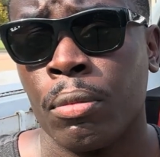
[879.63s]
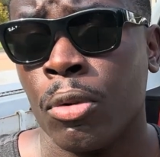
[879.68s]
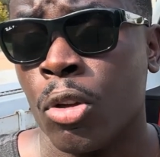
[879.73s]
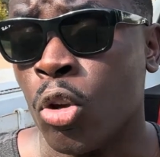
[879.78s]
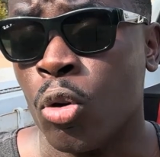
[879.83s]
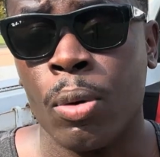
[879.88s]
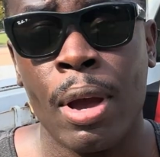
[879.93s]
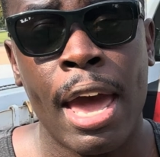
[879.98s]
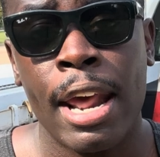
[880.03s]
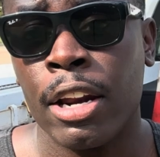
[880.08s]

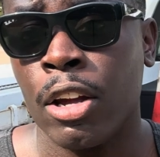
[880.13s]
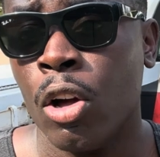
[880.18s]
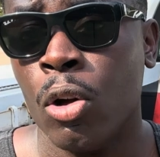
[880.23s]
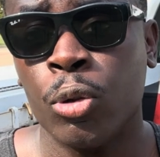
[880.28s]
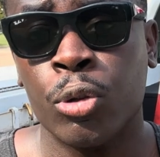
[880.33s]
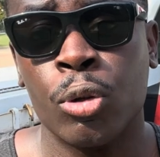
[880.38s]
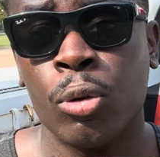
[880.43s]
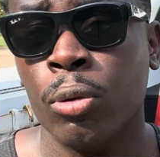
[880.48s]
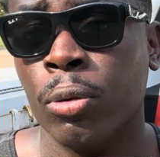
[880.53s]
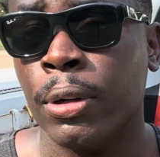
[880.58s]
You got to go
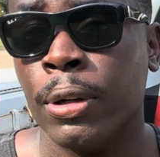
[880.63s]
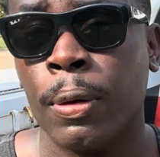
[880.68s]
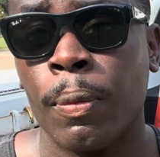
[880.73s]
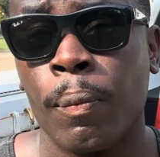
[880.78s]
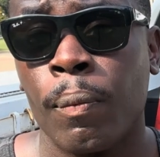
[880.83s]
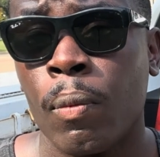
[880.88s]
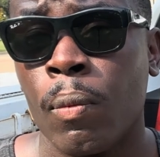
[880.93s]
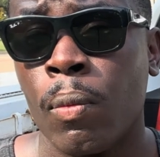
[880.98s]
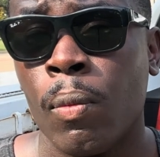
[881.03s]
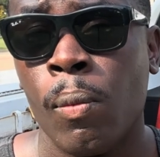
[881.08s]
through it.
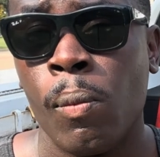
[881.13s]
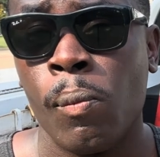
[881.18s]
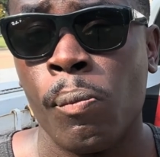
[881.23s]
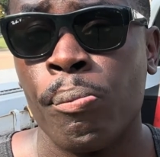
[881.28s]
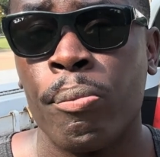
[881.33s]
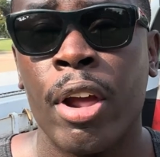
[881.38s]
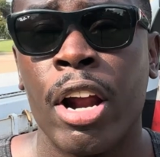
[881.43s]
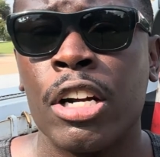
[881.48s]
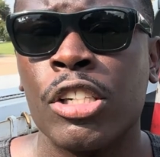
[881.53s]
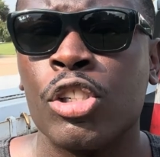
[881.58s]

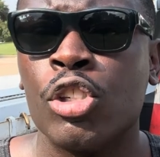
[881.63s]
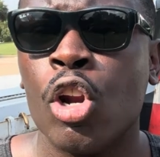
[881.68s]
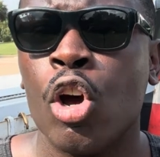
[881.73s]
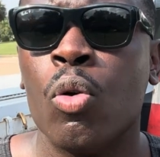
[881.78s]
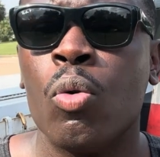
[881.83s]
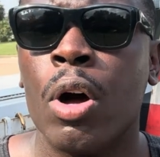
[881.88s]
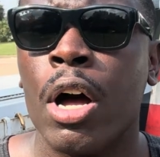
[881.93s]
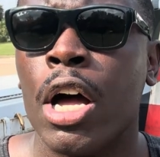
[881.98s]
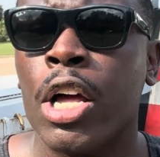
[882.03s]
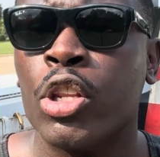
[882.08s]
There's
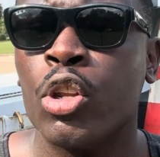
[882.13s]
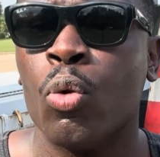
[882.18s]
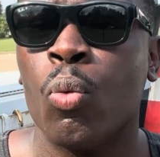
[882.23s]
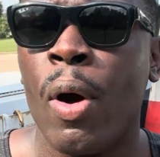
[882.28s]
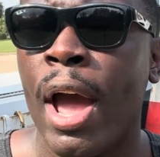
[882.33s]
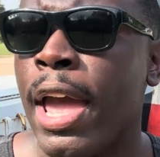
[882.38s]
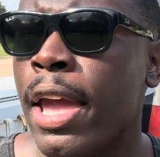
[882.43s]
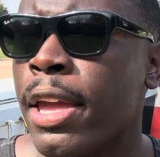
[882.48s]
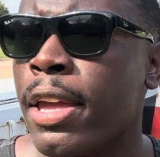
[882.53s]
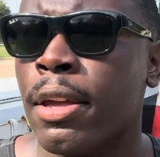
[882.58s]
no other
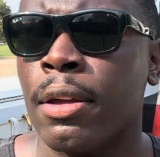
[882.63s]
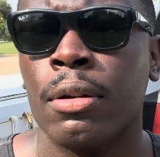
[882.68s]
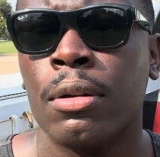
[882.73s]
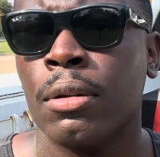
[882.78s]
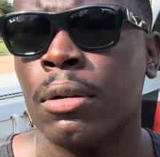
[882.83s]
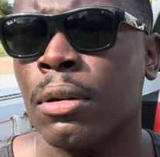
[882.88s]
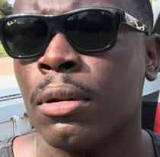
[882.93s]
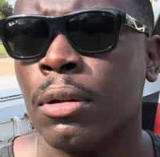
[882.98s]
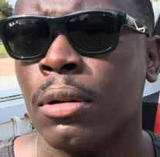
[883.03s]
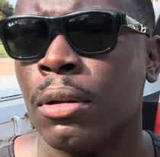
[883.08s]
way.
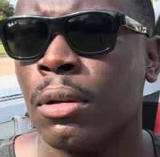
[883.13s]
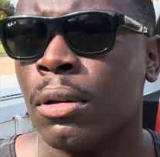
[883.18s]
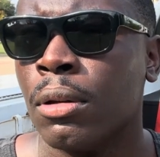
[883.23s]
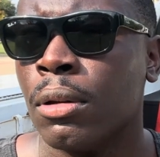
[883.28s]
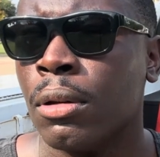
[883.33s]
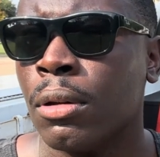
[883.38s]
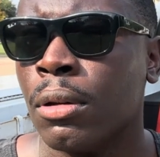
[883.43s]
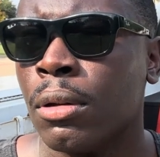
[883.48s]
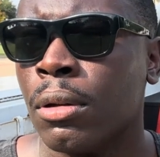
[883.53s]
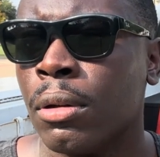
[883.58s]

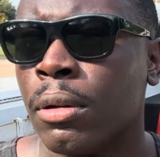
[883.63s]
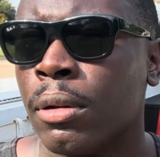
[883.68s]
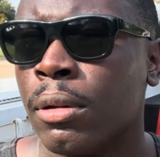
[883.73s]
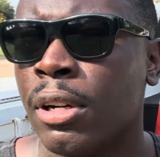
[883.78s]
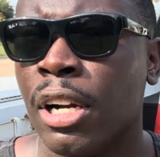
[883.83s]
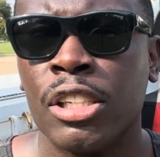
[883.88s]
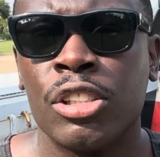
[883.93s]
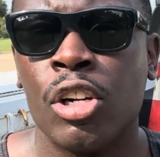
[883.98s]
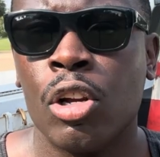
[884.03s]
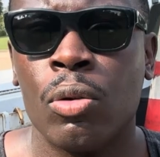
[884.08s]

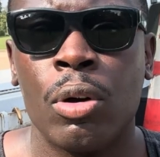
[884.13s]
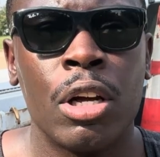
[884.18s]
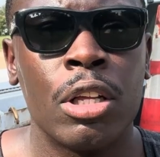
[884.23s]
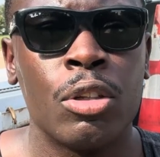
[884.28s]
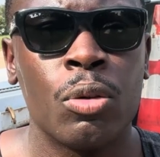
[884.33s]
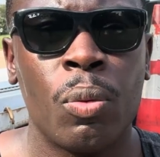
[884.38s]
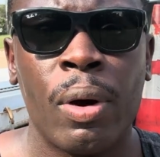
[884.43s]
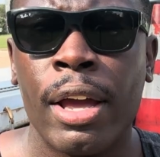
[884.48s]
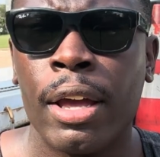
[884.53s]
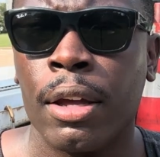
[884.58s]
There's no
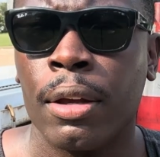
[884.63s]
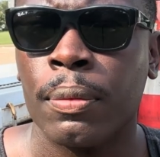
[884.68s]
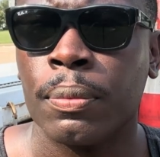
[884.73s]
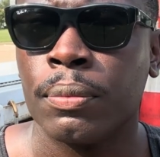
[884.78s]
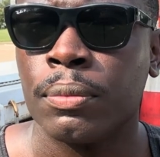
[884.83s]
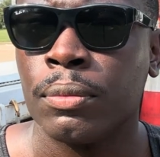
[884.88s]
other way.